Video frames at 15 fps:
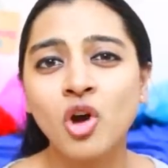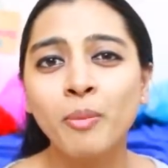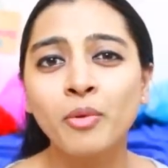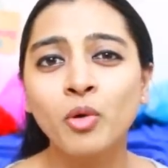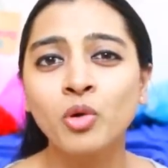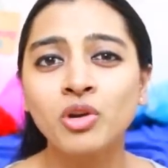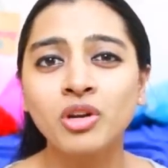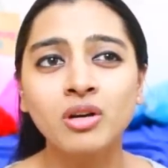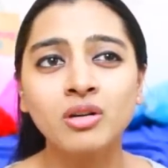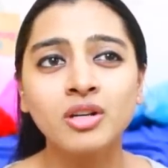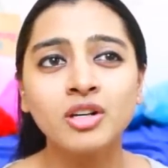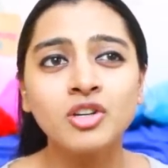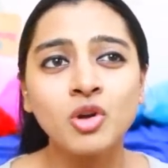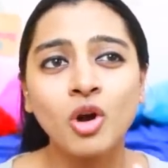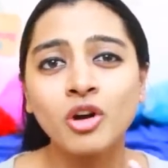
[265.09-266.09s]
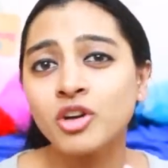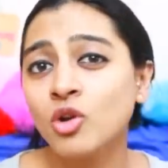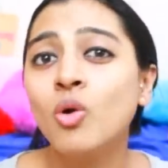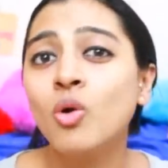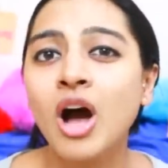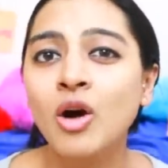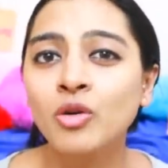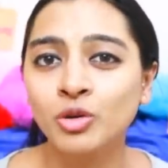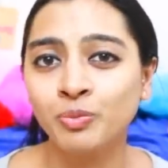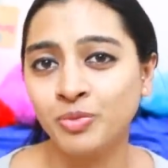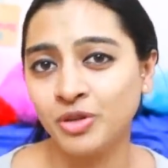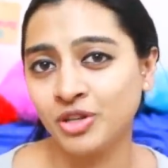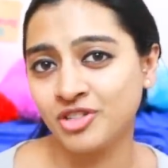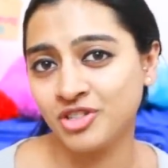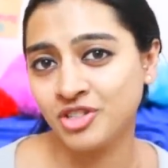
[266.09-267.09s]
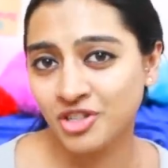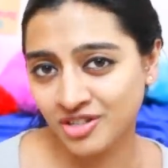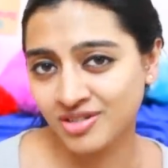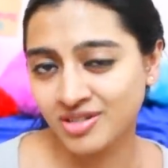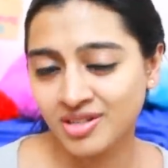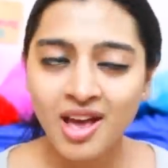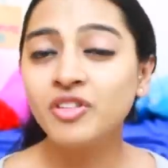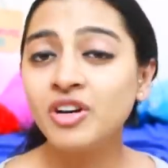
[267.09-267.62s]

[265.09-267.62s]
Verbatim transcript: shop owner did not know how to pierce ears.